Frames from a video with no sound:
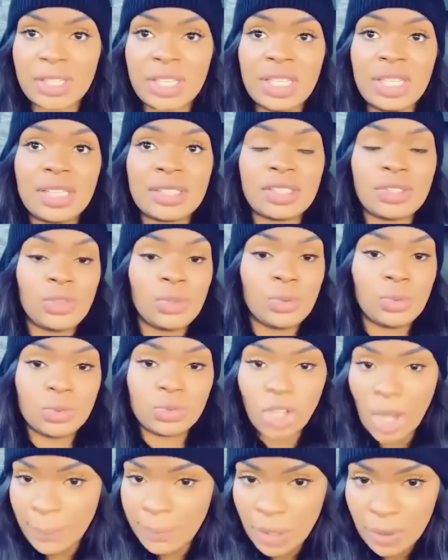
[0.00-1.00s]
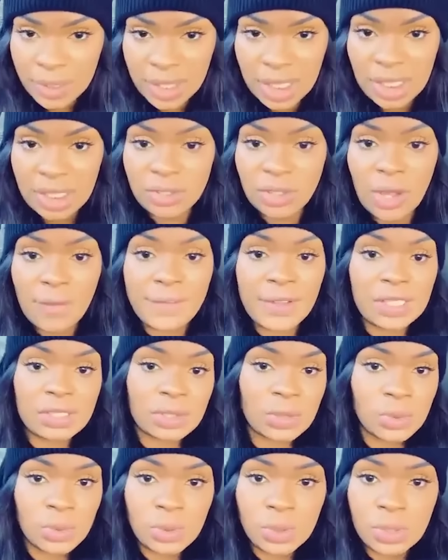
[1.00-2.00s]
kids and you drop your kids off at
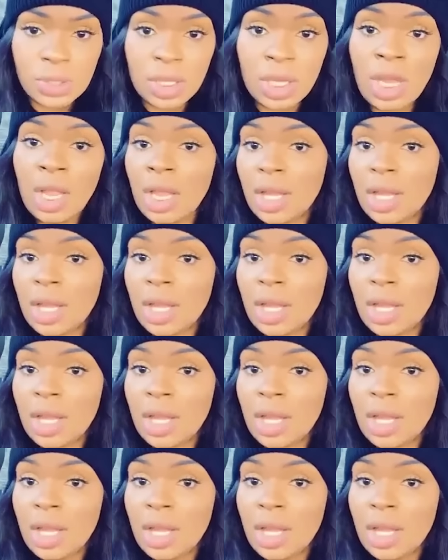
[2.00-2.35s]
school